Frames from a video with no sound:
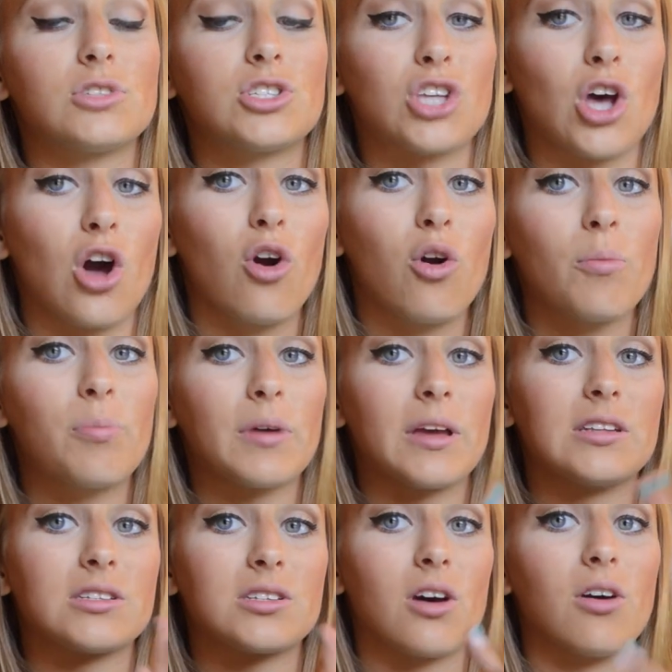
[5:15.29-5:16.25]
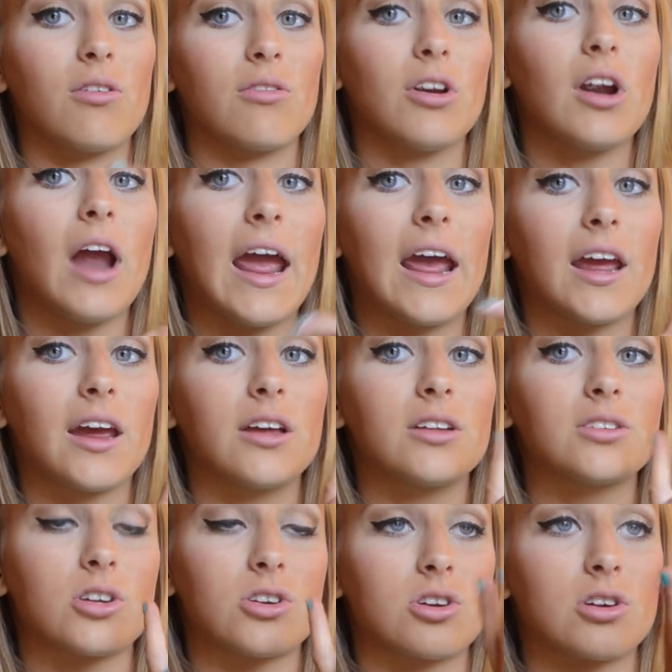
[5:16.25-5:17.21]
soap and so your
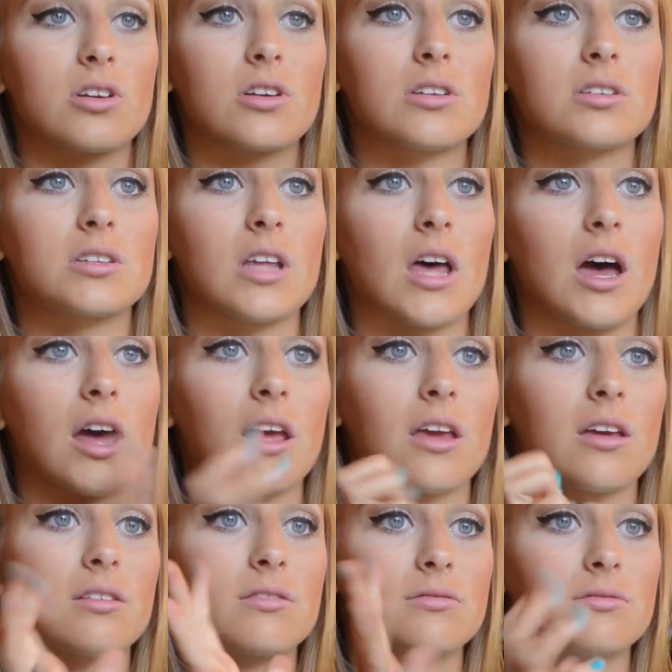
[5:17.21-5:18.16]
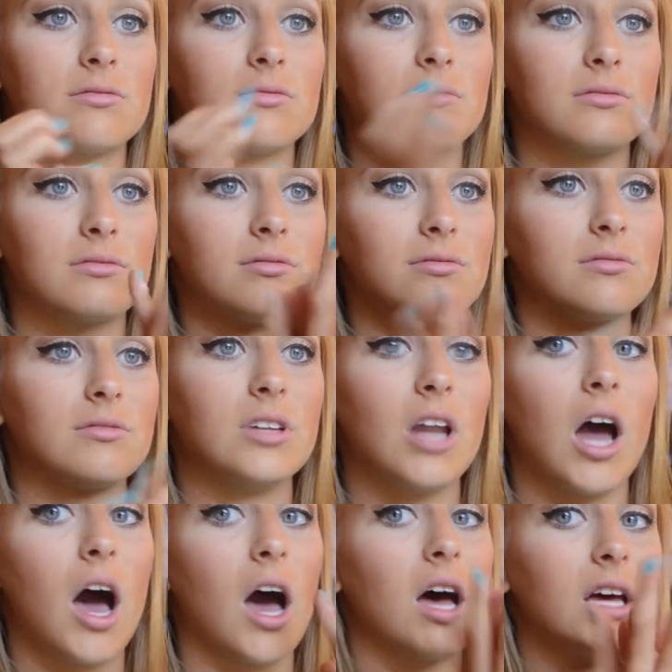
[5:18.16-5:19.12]
hands are just like
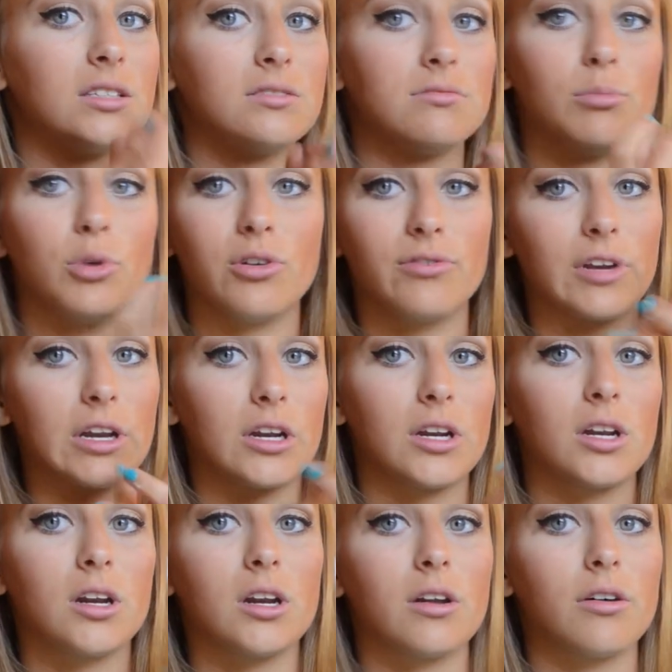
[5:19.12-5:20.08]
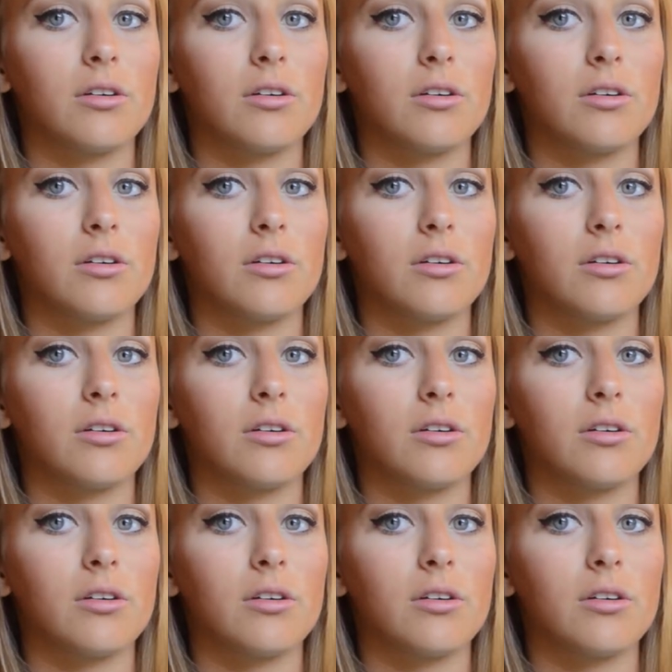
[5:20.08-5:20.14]
not moving